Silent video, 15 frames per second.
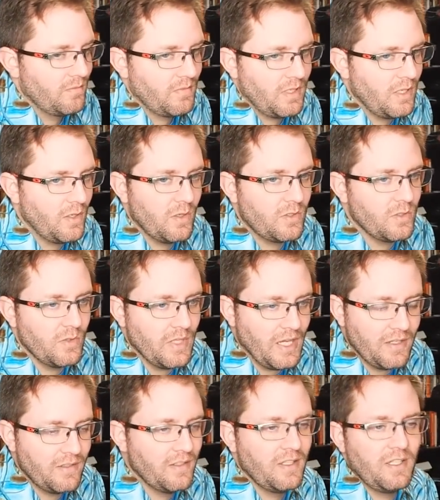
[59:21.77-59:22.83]
you don't do
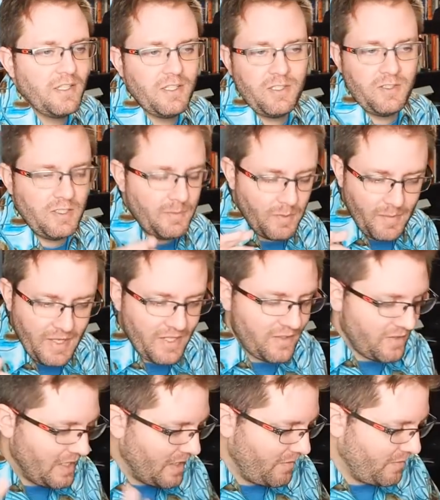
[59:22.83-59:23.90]
that.
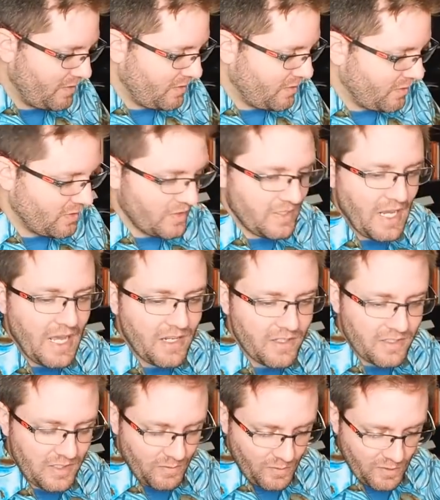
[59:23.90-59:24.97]
Diplomats have a certain
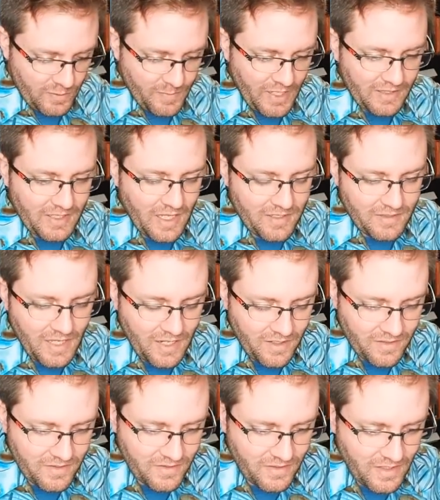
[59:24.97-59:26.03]
status, and we respect that
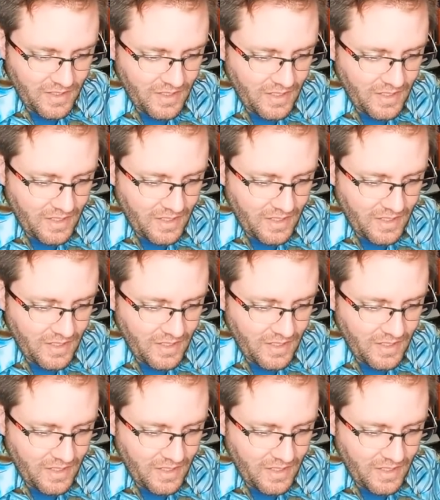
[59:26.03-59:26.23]
status